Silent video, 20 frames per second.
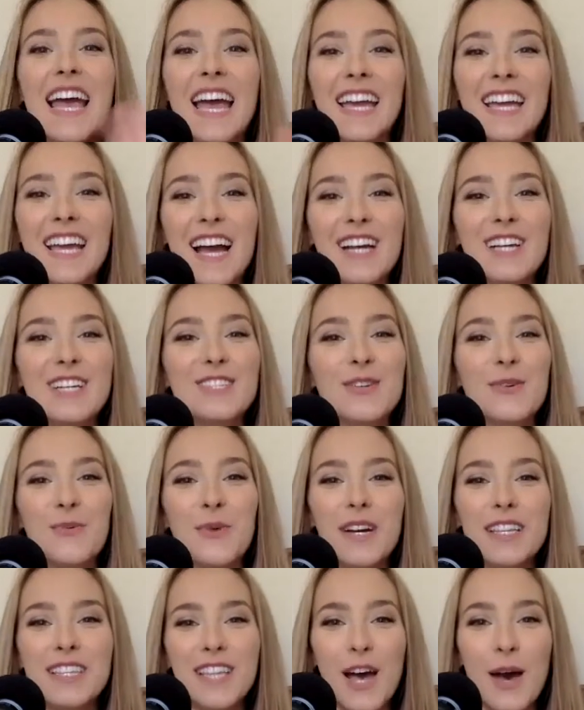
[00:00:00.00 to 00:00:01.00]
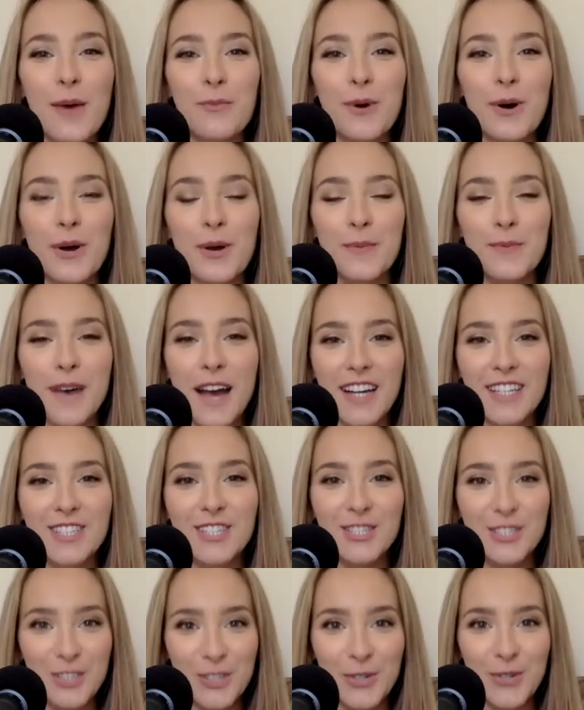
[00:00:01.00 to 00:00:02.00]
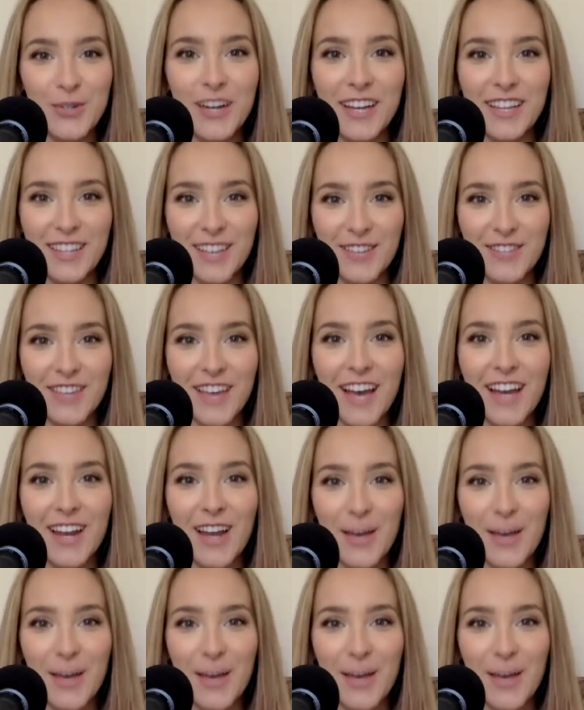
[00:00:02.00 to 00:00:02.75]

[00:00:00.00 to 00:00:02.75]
Hey guys, what's up? Welcome back to Dude, I Love That.